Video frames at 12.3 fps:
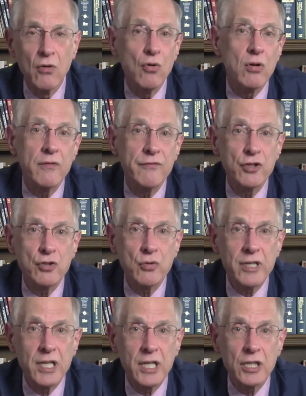or for
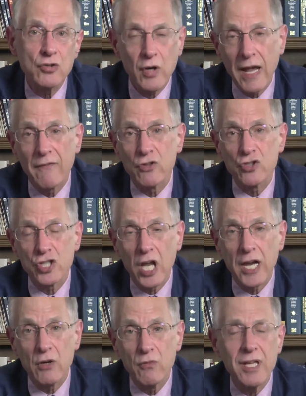treating traveler's
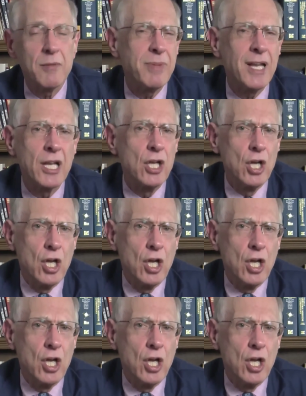diarrhea. But